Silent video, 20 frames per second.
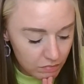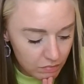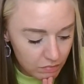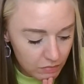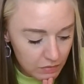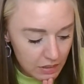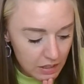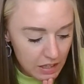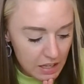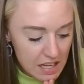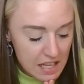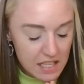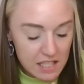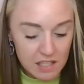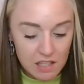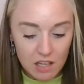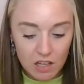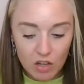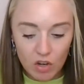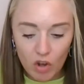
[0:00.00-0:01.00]
there is
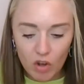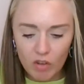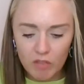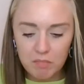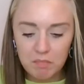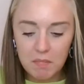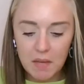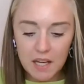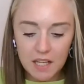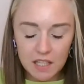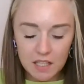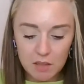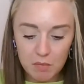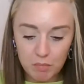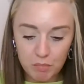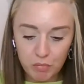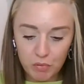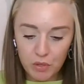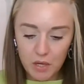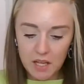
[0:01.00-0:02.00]
a lot of mental
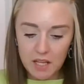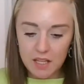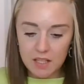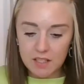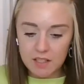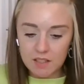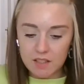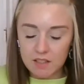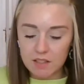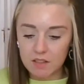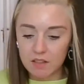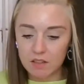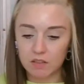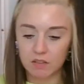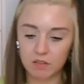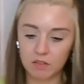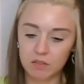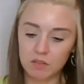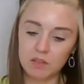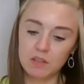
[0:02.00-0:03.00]
breaks,
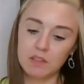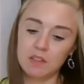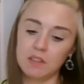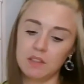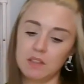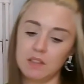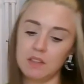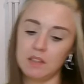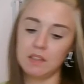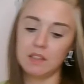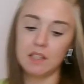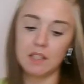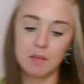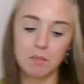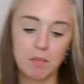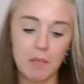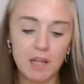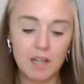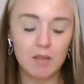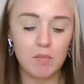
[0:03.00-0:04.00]
like
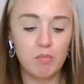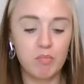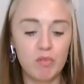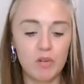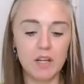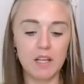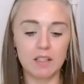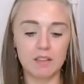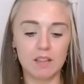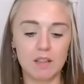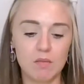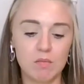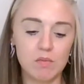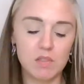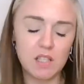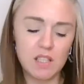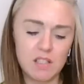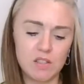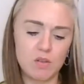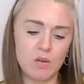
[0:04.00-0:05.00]
mental breakdowns
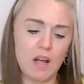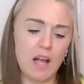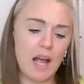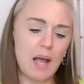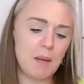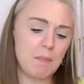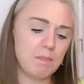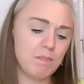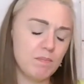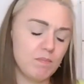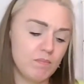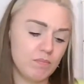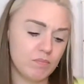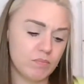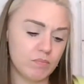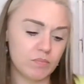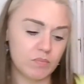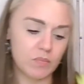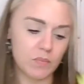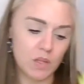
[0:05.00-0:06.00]
that's to happen.
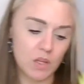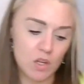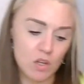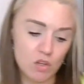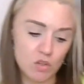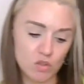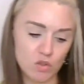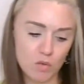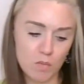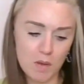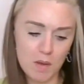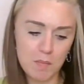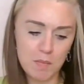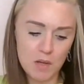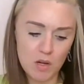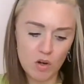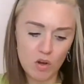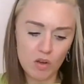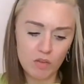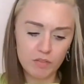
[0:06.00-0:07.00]
So maybe a
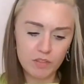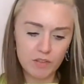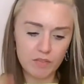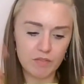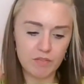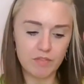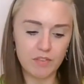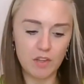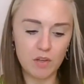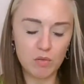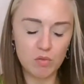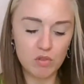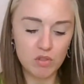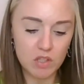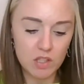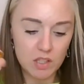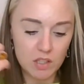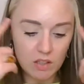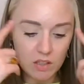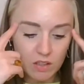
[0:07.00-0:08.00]
lot of
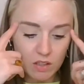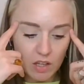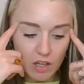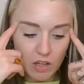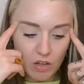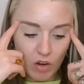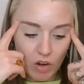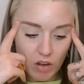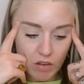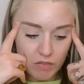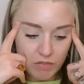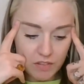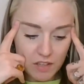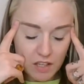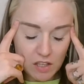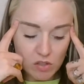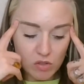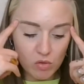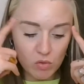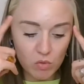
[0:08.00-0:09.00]
confusion, a lot of
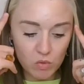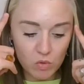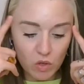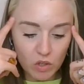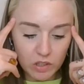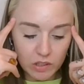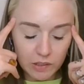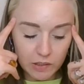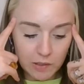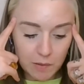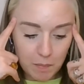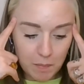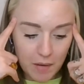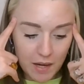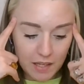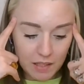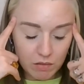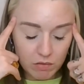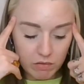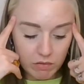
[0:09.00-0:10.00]
things going on in the
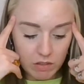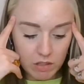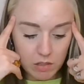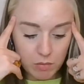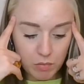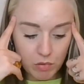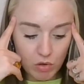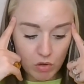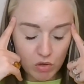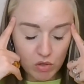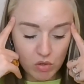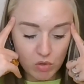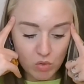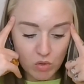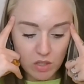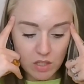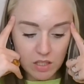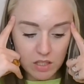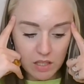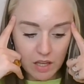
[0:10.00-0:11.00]
mind of this person or
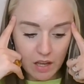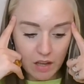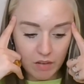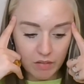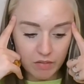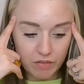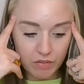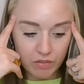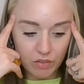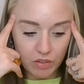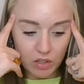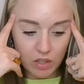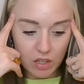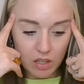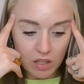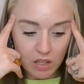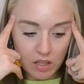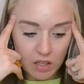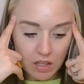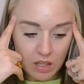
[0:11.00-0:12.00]
yourself.
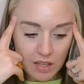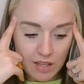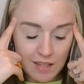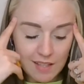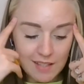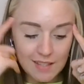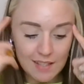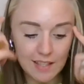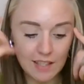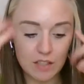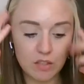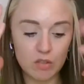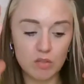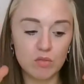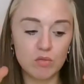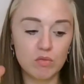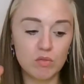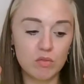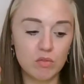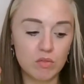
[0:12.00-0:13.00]
It's like
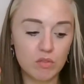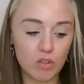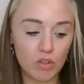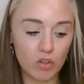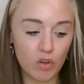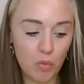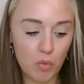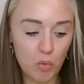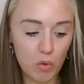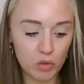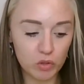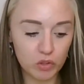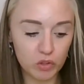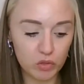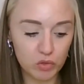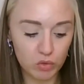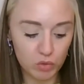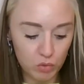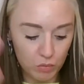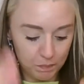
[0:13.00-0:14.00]
you don't know what to
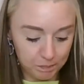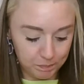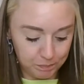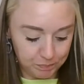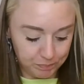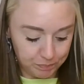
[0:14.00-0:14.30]
do.